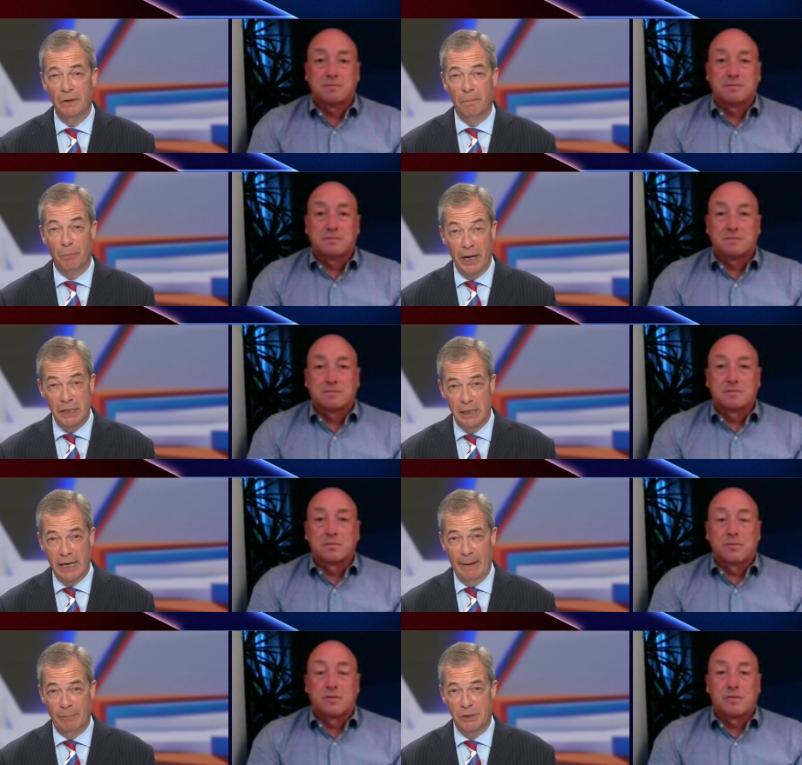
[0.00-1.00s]
Speaker 1: that breaks
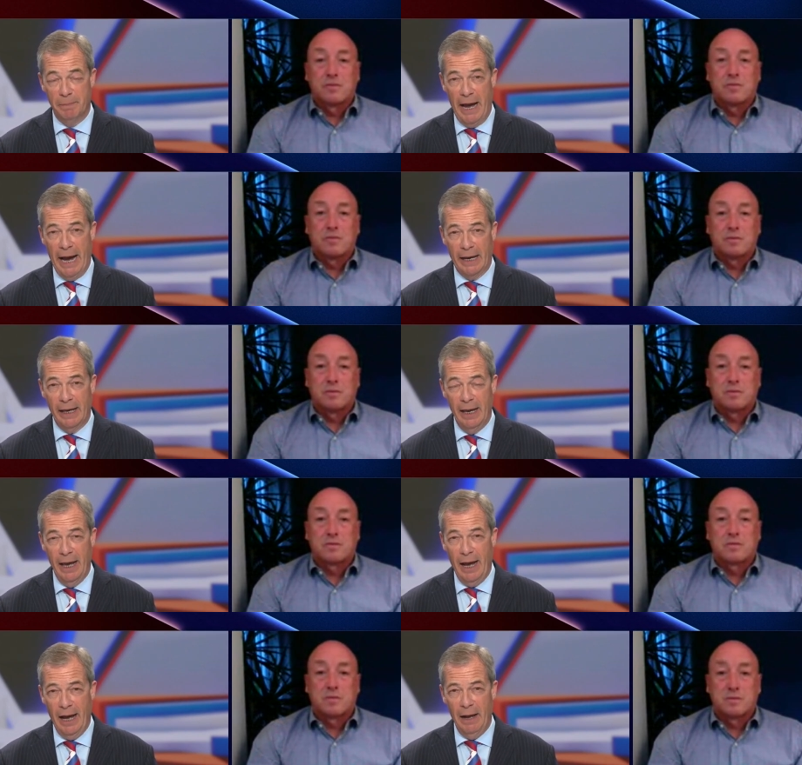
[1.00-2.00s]
the camel's back.
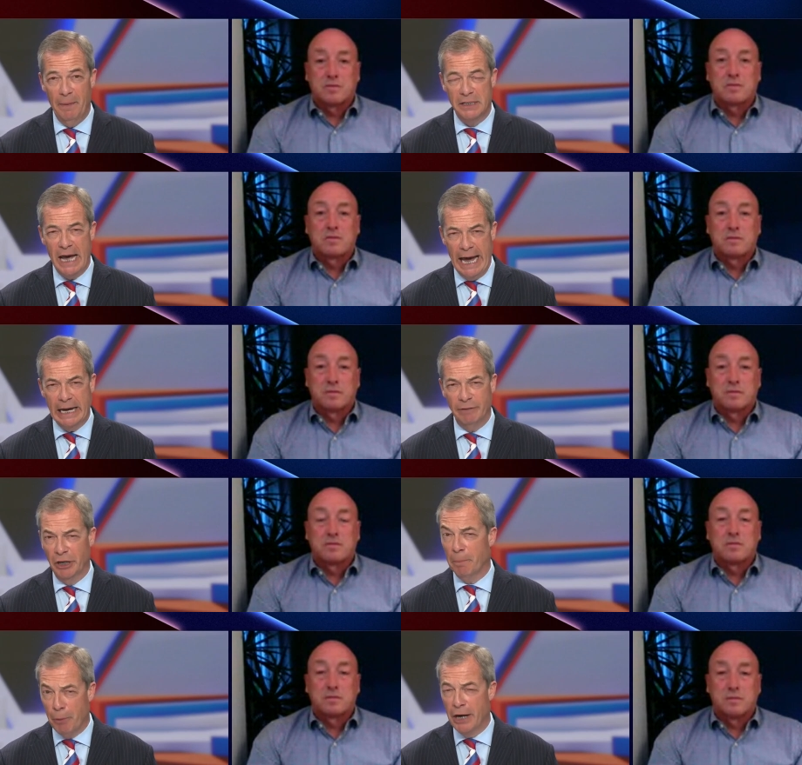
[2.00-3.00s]
There's a heck of a
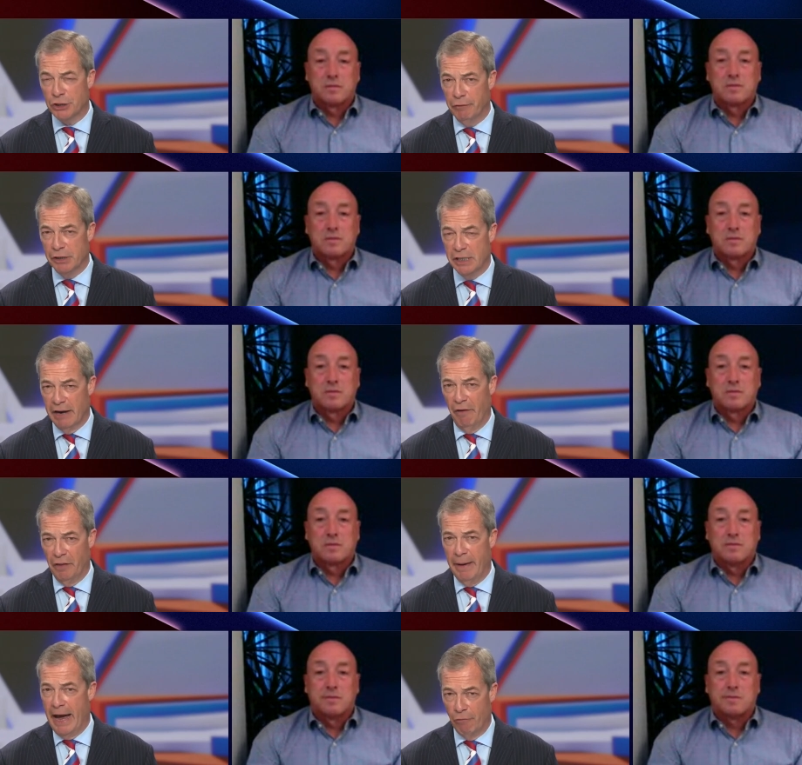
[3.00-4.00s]
lot of pressure, isn't there,
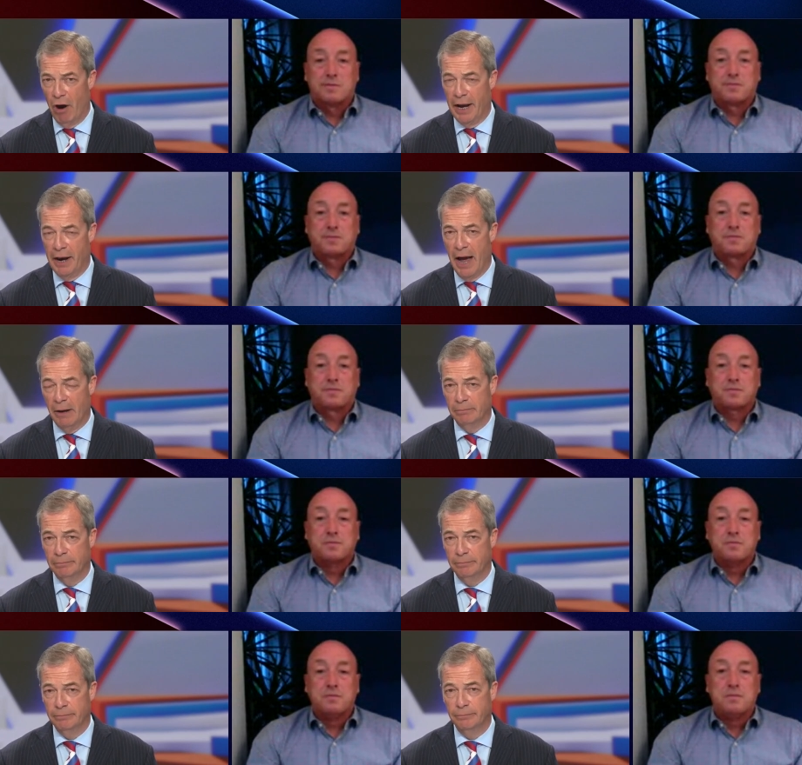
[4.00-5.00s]
on the Met right now?
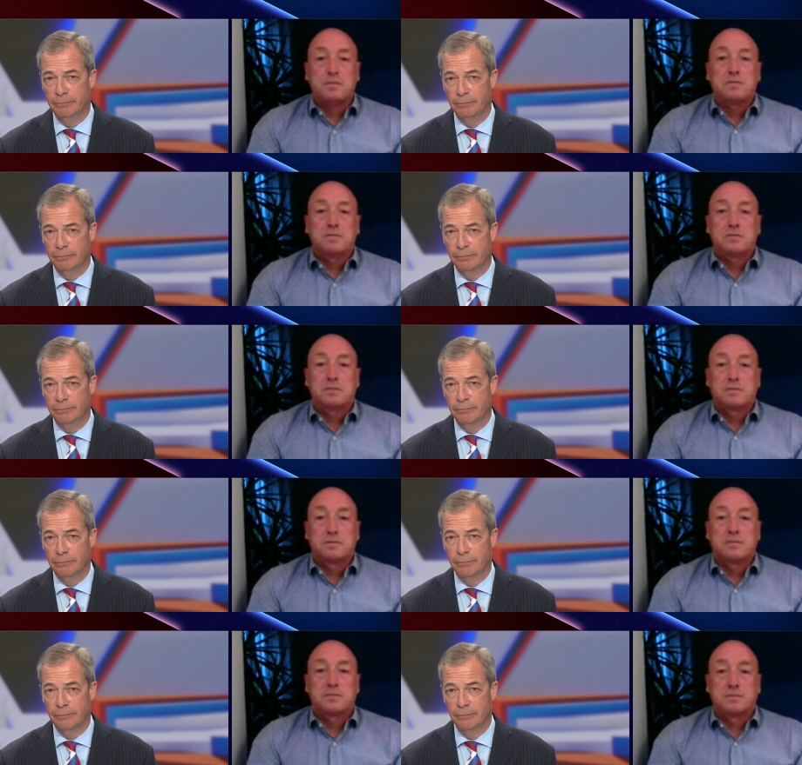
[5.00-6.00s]

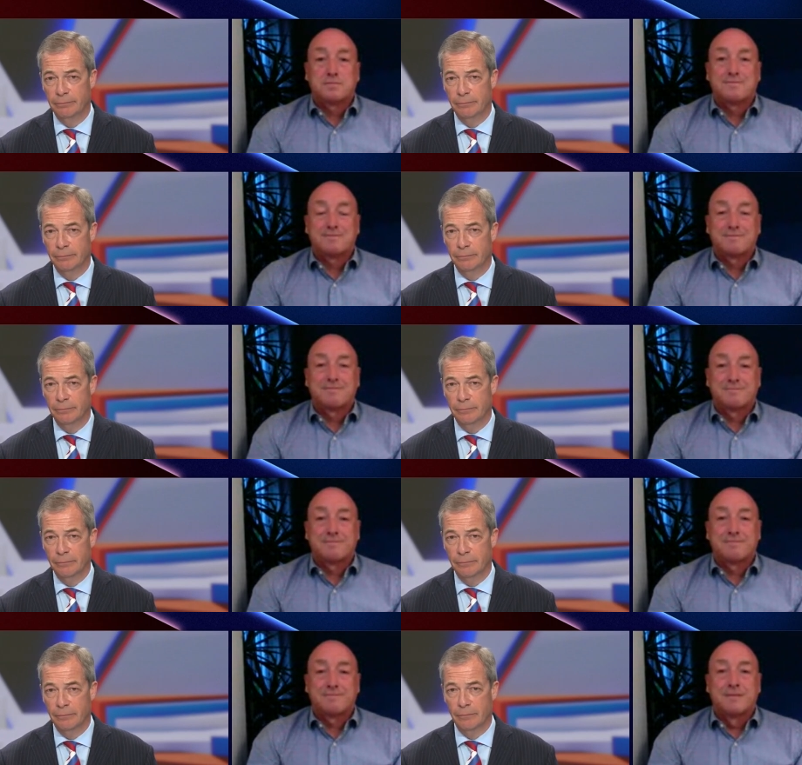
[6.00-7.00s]
Speaker 2: Yeah, there is.
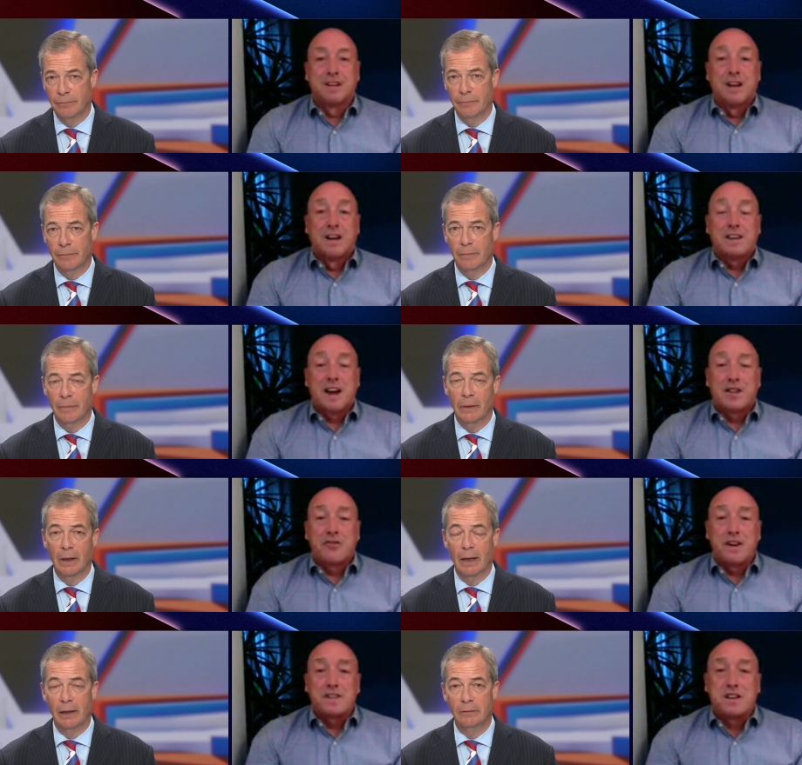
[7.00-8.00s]
And we
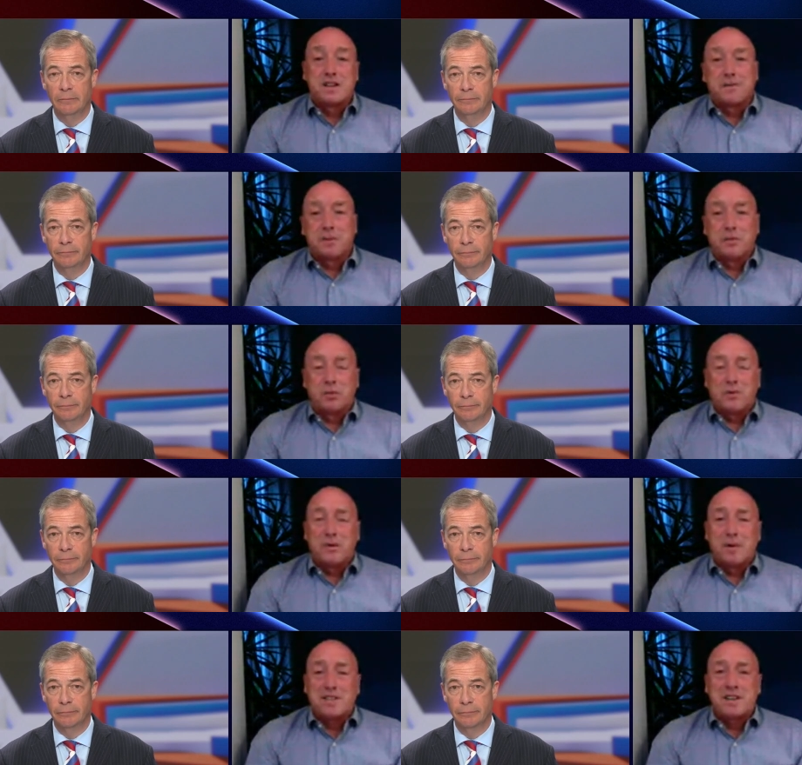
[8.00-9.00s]
mustn't get carried away
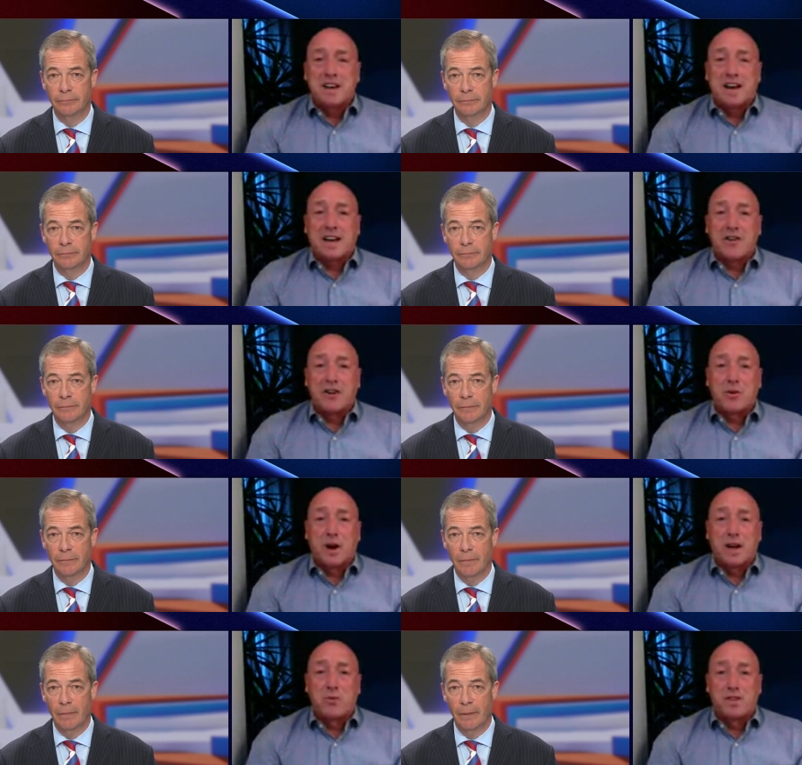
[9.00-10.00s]
with the
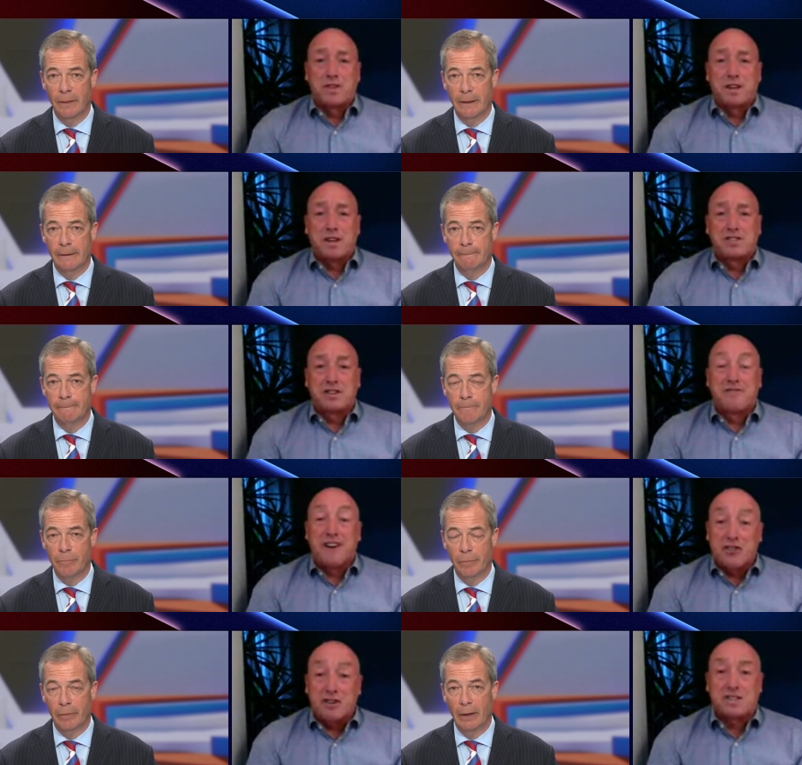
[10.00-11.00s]
severity of the
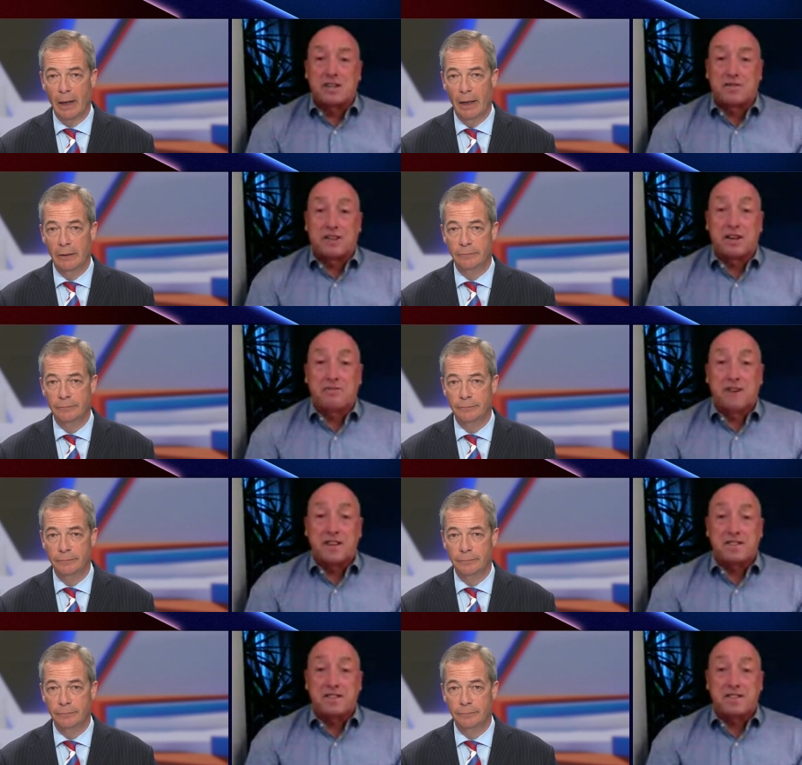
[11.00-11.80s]
offences. These